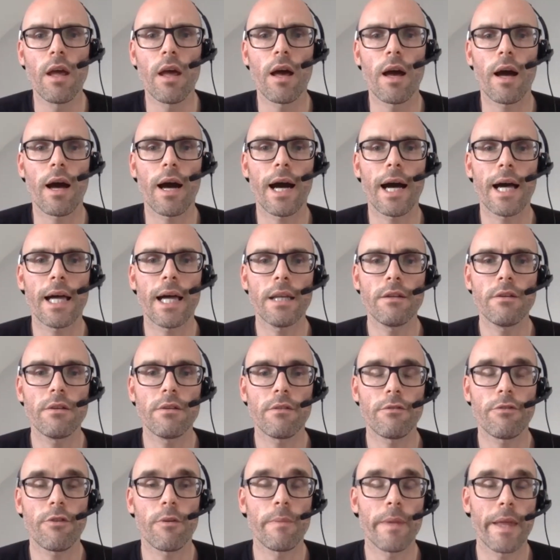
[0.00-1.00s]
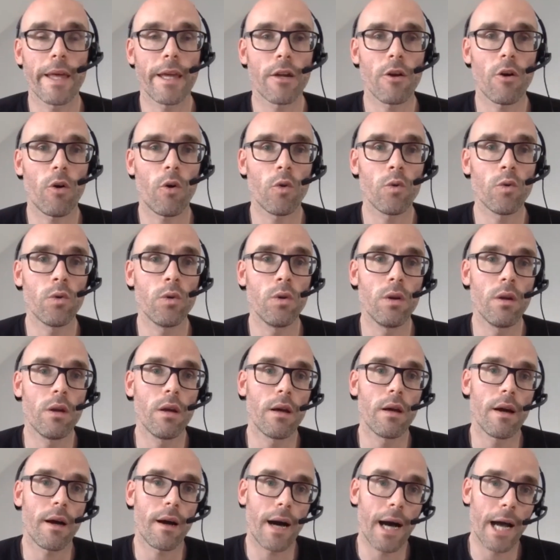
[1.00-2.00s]
And from then on,
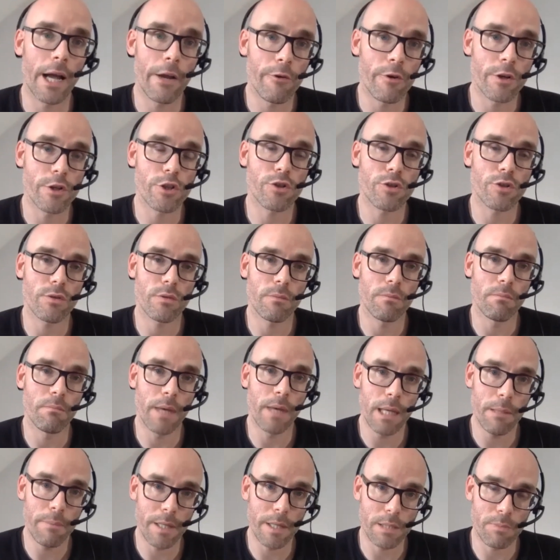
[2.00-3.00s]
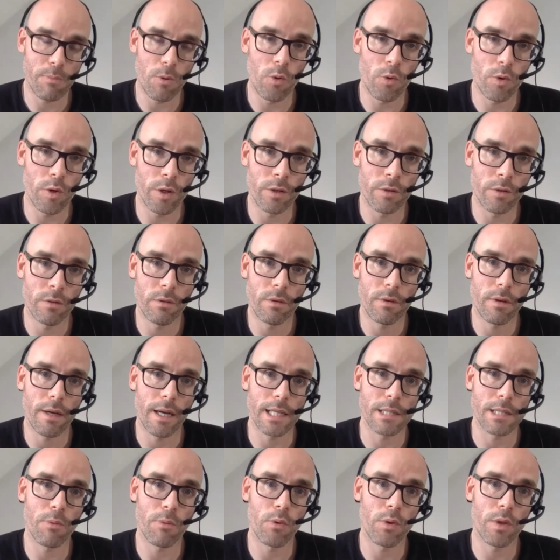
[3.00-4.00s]
Irish may be spoken
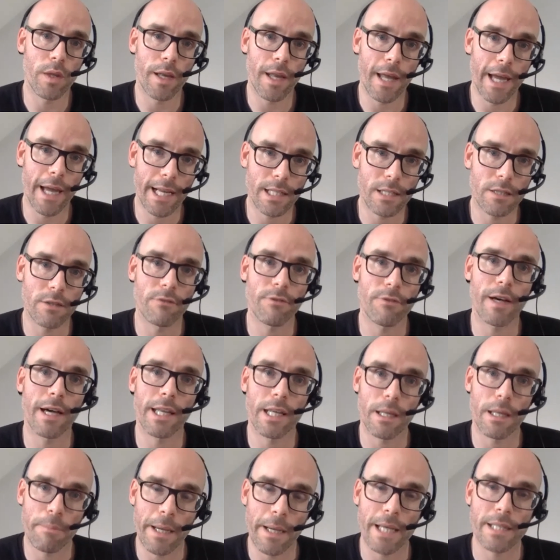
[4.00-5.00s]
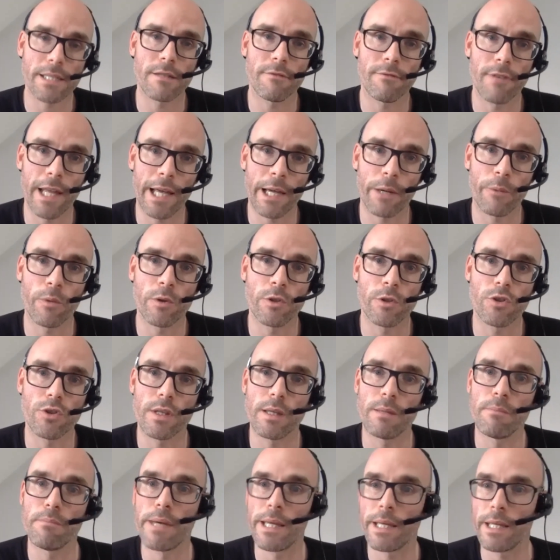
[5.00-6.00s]
as both an active and a passive language
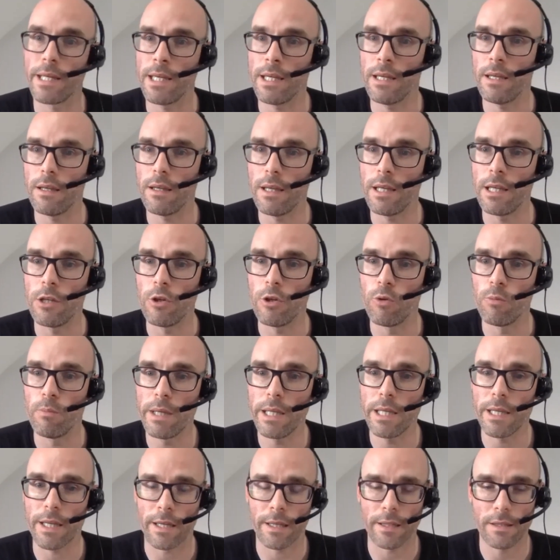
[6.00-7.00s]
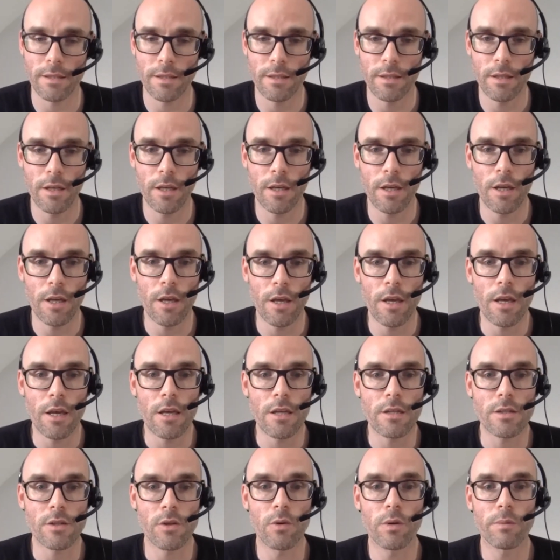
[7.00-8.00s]
in many EU meetings.
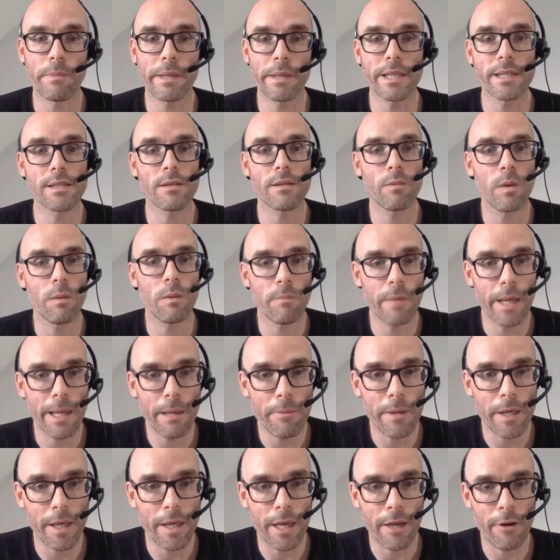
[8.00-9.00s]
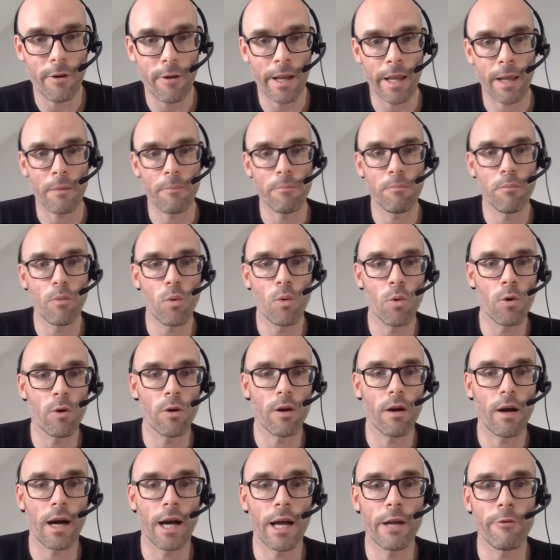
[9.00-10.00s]
So it means we may be hearing more
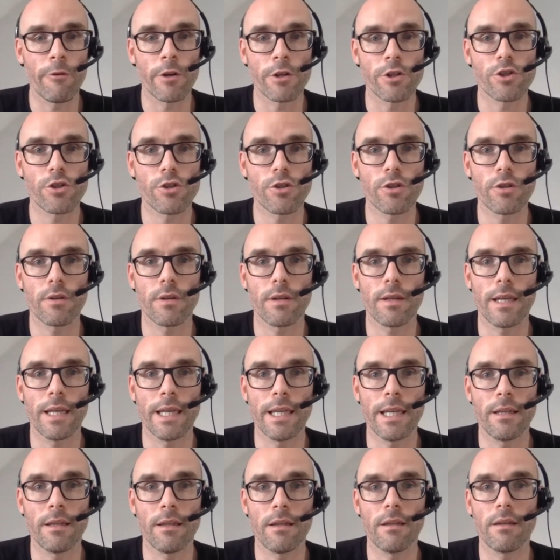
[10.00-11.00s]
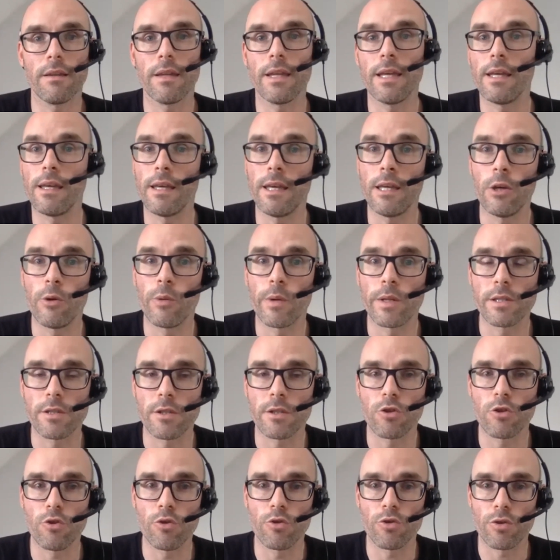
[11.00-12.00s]
Irish in the EU
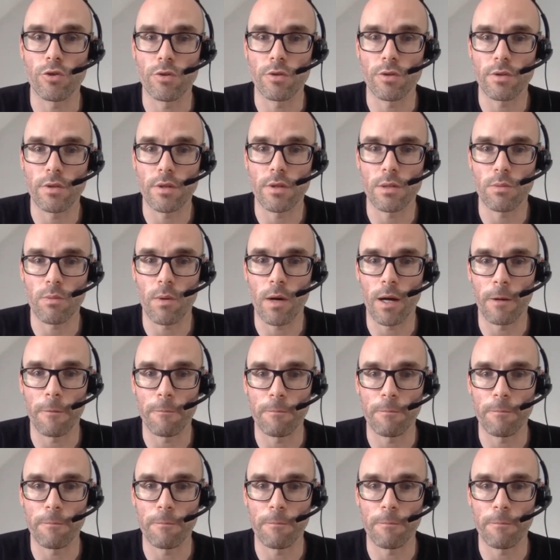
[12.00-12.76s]
institutions as well.